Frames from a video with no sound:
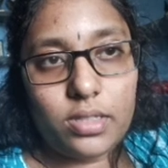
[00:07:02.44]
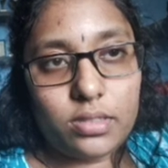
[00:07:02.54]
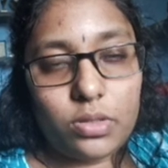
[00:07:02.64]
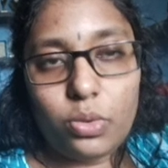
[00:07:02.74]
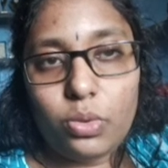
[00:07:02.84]

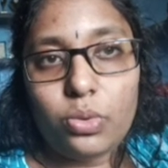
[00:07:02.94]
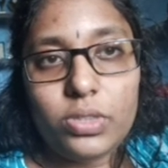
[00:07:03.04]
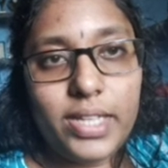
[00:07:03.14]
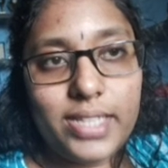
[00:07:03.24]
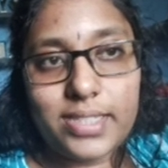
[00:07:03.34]
through
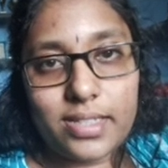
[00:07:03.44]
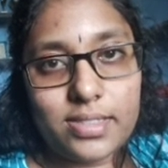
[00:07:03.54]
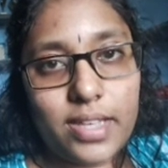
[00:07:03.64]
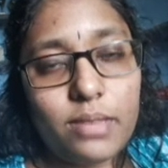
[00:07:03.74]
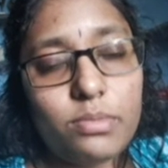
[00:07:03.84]
these
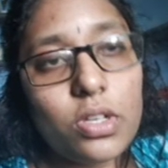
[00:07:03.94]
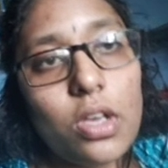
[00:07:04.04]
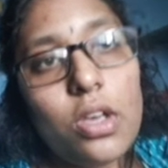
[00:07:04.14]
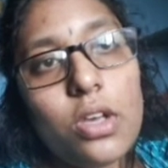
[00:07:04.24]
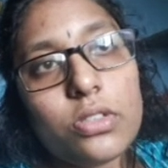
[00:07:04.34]
enzymes.
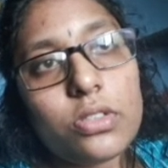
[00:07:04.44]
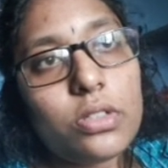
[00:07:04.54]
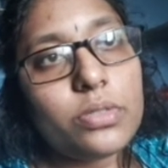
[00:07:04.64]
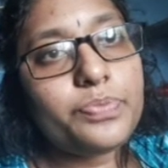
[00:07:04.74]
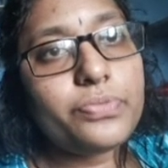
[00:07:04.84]

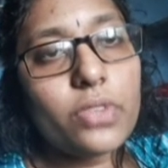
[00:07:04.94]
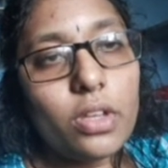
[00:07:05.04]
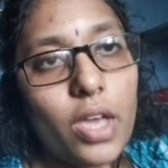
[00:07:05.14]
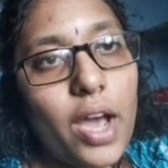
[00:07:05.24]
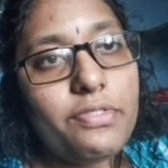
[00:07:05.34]
So
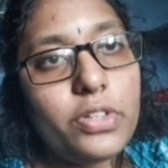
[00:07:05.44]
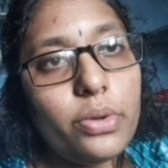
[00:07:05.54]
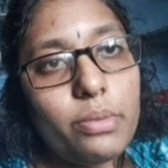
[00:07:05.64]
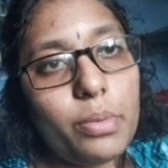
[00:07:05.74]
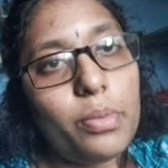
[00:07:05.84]
you have to
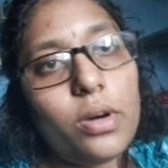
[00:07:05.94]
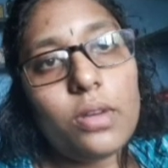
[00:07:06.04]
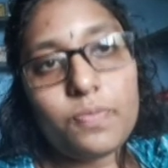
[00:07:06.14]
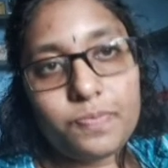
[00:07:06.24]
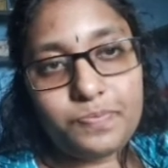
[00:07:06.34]

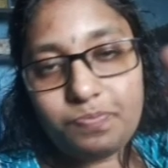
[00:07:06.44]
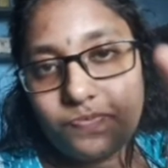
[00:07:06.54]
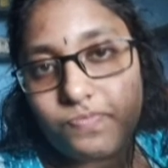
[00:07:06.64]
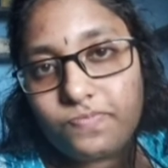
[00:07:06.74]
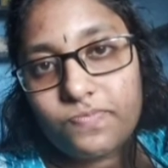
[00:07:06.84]
remember
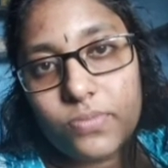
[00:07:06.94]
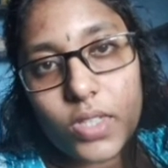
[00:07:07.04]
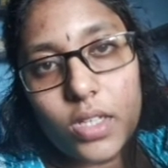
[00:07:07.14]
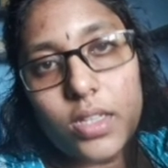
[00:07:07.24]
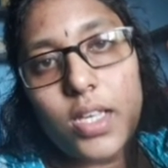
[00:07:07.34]

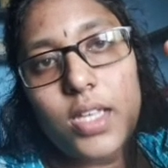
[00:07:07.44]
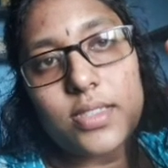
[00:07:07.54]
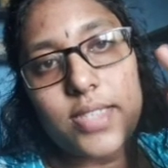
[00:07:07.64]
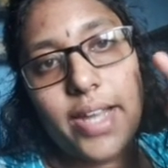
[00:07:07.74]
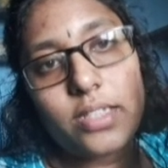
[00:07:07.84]
the
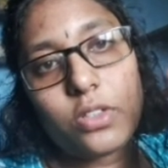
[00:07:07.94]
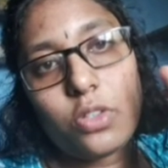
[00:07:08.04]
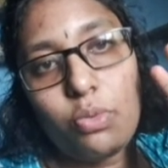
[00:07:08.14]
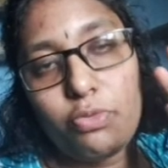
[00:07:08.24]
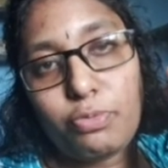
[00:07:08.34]

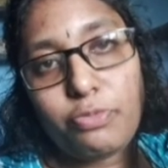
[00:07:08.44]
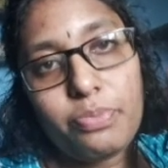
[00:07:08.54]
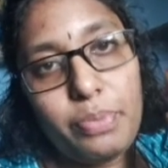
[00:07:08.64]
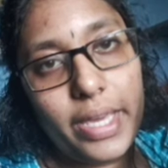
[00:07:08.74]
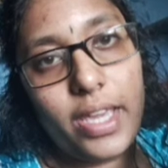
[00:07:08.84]
cytochrome
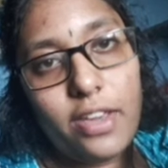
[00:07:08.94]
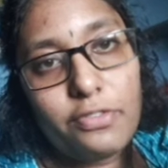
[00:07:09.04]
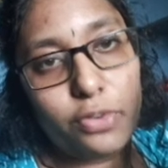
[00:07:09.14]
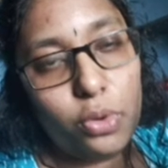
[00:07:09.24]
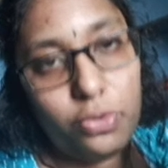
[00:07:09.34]

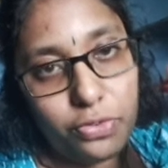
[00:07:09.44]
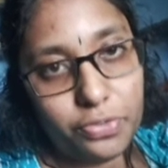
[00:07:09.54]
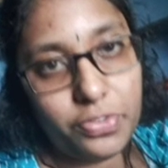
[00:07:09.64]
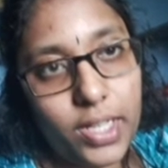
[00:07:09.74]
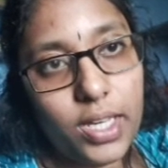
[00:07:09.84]

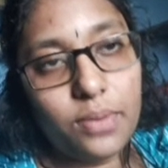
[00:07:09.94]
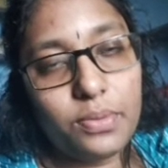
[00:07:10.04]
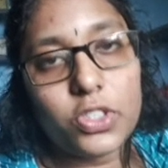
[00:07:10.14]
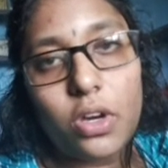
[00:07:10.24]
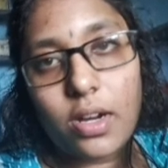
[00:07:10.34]
P450
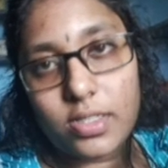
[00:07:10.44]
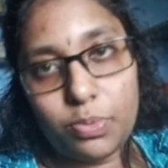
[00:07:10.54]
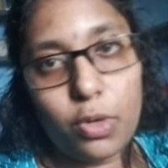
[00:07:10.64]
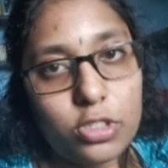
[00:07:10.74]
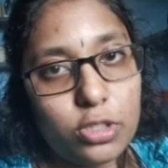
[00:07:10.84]
which are
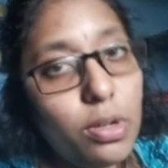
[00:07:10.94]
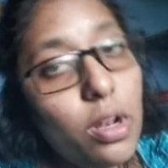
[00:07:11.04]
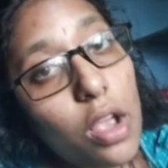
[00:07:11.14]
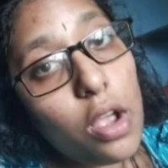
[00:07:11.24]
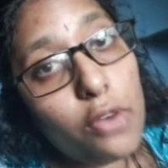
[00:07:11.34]

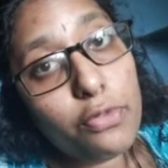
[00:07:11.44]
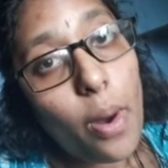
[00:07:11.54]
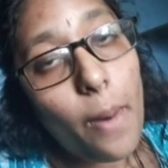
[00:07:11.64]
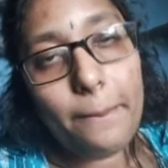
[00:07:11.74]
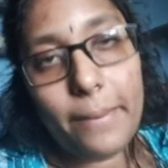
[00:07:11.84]
responsible
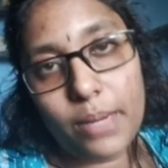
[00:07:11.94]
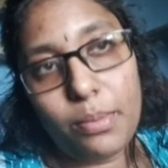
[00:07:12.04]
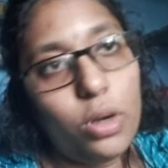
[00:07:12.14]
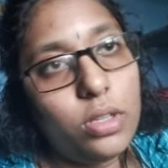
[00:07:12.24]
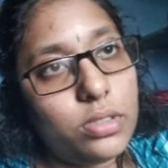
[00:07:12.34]
for
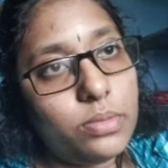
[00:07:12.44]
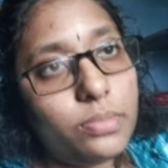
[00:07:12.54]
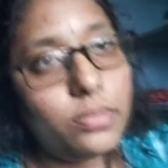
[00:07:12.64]
metabolism.